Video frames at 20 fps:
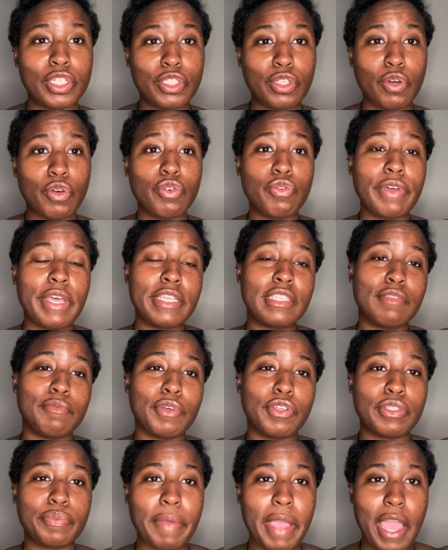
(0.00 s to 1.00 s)
So who has the
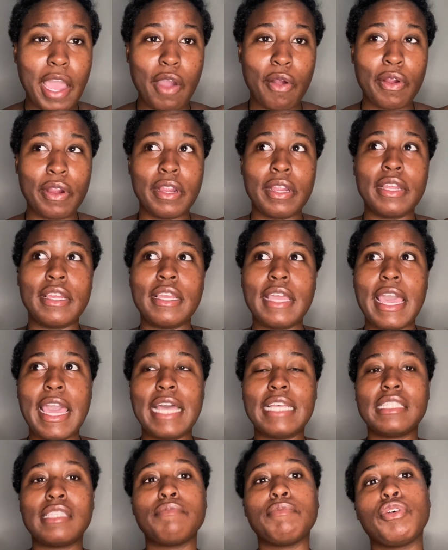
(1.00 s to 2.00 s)
most power
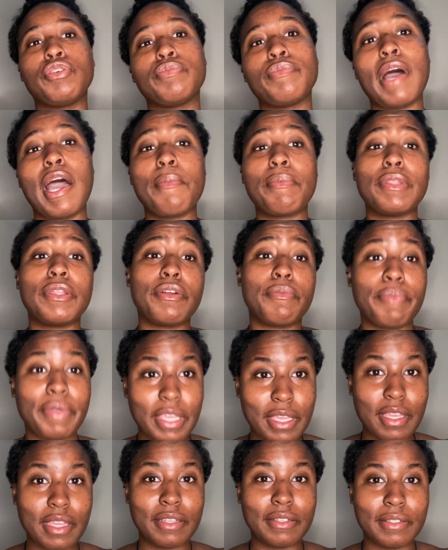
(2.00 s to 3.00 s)
has the most popular
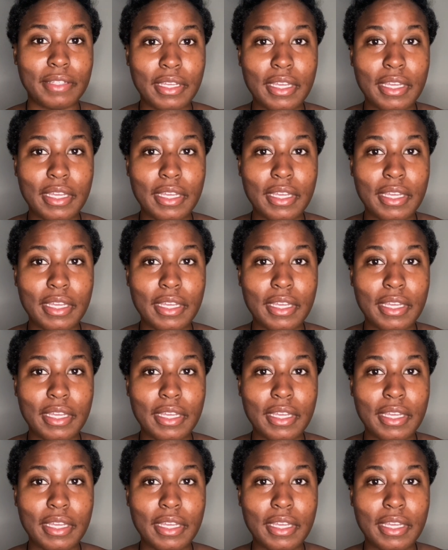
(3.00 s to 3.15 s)
opinion,